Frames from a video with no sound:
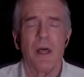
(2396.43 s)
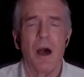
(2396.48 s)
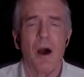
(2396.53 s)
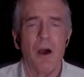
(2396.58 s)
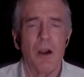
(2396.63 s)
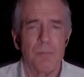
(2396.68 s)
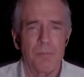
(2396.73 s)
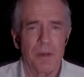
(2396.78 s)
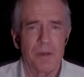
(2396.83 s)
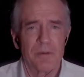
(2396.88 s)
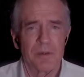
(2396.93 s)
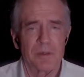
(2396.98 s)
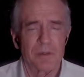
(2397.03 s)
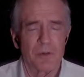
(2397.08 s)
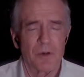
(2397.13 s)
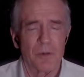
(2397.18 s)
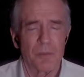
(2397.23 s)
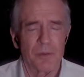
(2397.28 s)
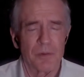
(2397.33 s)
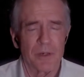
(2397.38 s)
our parent
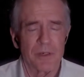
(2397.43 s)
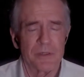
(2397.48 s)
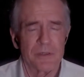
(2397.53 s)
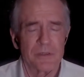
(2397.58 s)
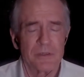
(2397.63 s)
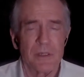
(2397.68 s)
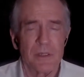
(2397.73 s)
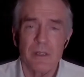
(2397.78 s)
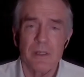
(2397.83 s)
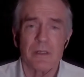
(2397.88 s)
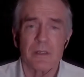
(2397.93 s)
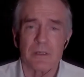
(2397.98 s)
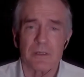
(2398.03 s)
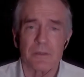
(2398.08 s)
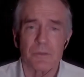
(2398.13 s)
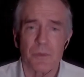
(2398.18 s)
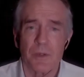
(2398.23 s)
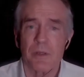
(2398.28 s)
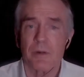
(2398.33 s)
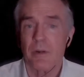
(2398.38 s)
corporation is.
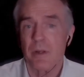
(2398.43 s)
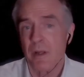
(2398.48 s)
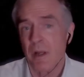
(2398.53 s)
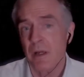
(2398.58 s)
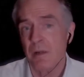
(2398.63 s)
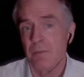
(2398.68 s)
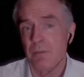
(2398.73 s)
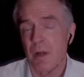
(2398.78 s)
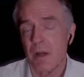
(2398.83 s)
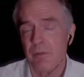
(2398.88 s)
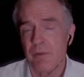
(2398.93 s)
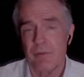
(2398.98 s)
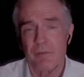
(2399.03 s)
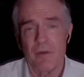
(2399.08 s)
We are a nonprofit